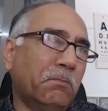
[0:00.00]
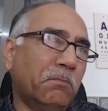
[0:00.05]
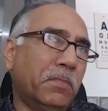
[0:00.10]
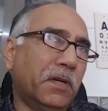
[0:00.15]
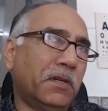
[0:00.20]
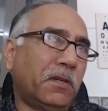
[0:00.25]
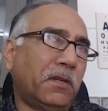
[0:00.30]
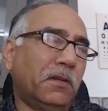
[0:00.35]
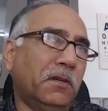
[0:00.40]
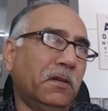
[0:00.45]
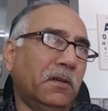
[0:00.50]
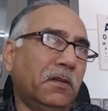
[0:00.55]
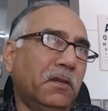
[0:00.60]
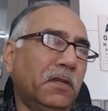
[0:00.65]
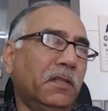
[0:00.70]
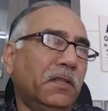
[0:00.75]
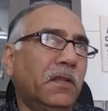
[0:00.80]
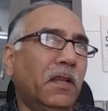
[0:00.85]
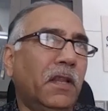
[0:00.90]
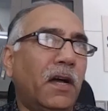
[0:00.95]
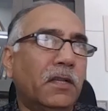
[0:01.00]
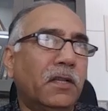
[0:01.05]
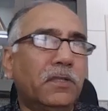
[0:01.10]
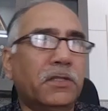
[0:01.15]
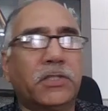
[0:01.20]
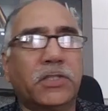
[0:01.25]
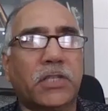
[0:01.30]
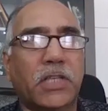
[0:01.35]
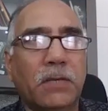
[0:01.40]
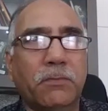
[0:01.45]
But in the
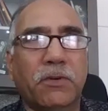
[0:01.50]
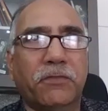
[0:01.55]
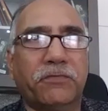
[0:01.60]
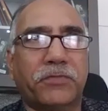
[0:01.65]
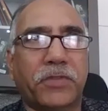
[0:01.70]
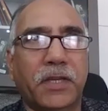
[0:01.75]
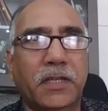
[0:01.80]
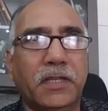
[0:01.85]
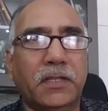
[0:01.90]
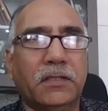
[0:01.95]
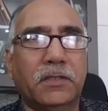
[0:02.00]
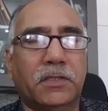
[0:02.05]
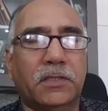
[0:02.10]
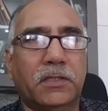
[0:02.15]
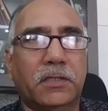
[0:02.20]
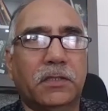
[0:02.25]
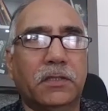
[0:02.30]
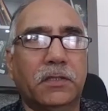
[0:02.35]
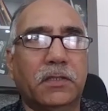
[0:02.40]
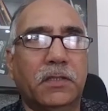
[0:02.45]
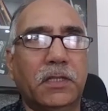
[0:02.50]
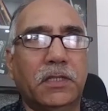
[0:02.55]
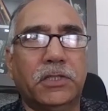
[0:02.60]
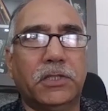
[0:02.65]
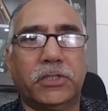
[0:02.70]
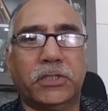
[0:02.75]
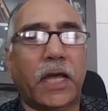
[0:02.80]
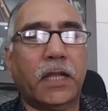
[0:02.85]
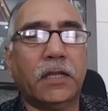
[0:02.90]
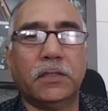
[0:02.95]
larger scheme of things,
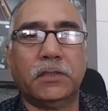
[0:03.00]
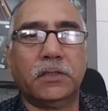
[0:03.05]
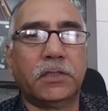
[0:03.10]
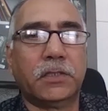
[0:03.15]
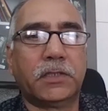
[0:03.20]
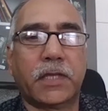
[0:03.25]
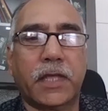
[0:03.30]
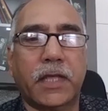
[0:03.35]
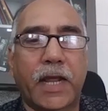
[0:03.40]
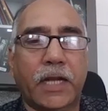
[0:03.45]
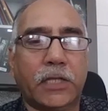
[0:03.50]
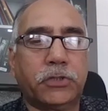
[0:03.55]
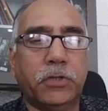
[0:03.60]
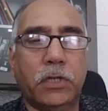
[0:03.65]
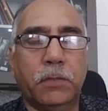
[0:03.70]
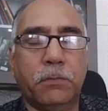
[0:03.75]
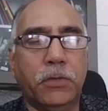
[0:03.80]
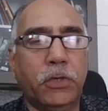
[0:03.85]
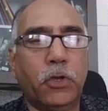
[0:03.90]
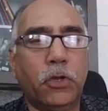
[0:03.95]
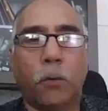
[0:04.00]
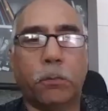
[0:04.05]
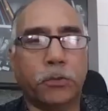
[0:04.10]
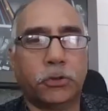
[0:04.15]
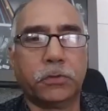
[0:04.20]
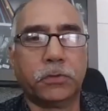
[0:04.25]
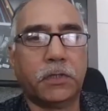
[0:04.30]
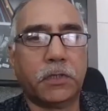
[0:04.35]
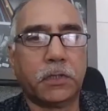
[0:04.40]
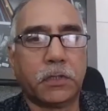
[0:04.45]
these challenges can actually be
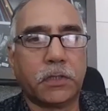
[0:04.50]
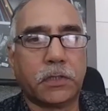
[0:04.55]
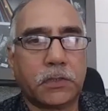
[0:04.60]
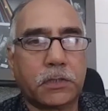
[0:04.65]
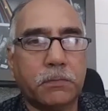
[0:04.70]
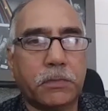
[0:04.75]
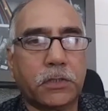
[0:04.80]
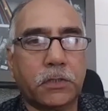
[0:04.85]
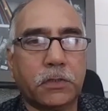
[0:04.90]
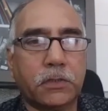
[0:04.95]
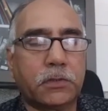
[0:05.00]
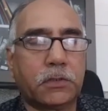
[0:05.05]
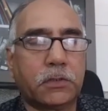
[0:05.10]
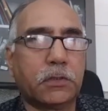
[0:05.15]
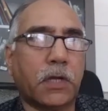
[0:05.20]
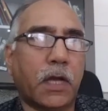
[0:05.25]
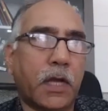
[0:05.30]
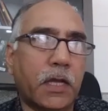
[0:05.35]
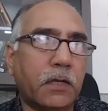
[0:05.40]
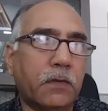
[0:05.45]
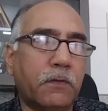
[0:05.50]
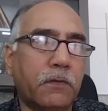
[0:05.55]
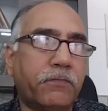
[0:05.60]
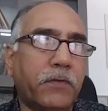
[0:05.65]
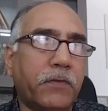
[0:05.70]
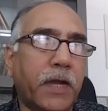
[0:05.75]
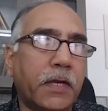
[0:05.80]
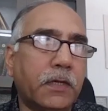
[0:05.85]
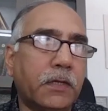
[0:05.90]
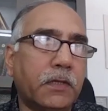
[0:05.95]
opportunities, because I
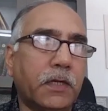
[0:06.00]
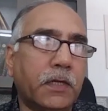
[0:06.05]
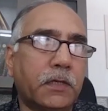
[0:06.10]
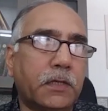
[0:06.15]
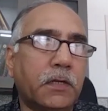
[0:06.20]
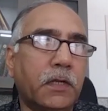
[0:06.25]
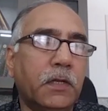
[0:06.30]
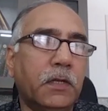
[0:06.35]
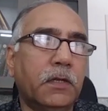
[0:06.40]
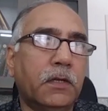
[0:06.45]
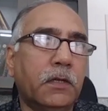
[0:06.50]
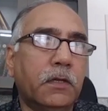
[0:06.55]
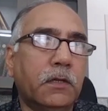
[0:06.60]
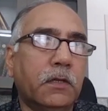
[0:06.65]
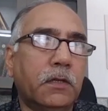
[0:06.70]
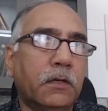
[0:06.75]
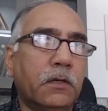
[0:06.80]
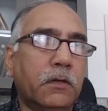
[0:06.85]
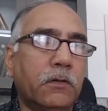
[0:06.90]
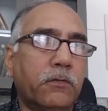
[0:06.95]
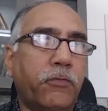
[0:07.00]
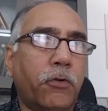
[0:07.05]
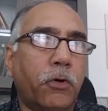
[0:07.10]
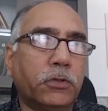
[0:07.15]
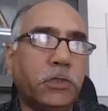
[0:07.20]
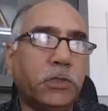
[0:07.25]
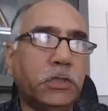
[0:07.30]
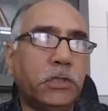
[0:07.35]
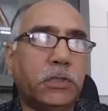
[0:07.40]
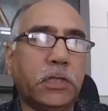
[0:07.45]
find that
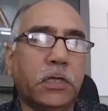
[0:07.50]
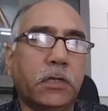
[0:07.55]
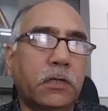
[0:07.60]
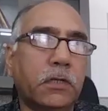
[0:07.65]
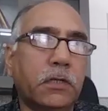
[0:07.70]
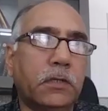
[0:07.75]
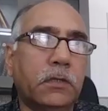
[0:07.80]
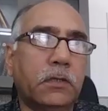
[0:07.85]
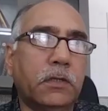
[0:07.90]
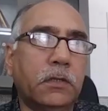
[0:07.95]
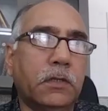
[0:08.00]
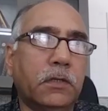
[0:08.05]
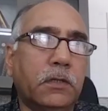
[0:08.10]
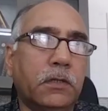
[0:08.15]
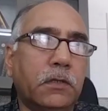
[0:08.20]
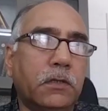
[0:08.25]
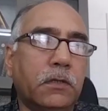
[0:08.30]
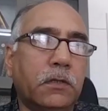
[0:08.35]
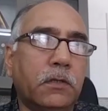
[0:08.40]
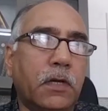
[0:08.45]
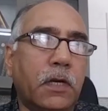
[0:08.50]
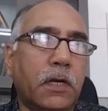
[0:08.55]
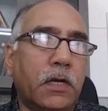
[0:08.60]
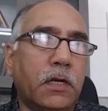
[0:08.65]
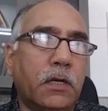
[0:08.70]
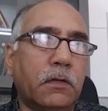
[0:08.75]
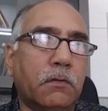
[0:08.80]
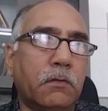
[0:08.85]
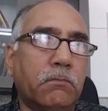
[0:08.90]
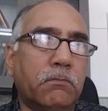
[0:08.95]
4G children
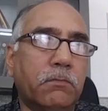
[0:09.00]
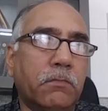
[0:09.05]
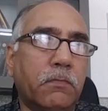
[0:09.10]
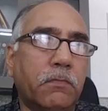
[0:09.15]
are,